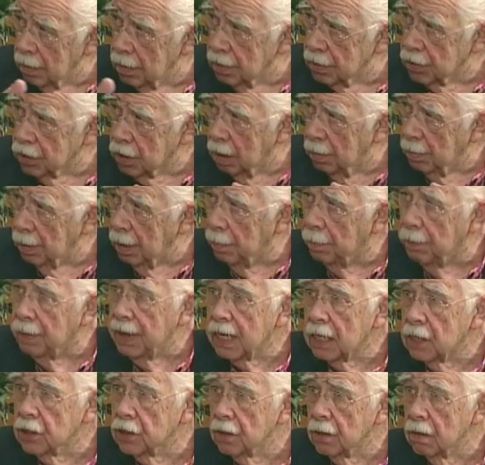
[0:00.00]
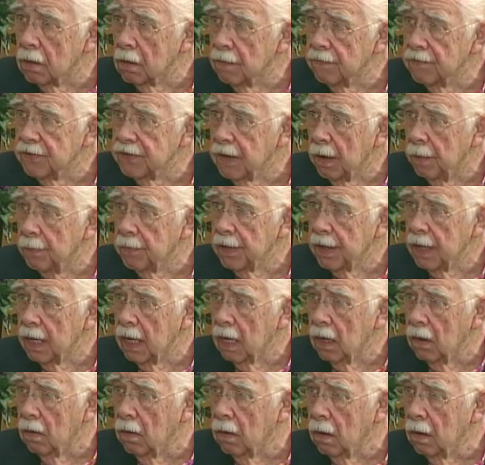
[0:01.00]
there's going to be a picture of
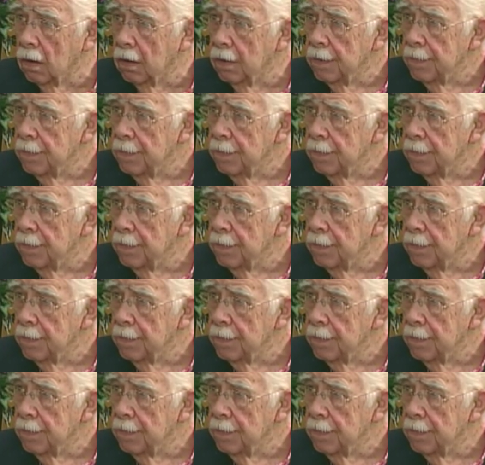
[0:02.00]
something, or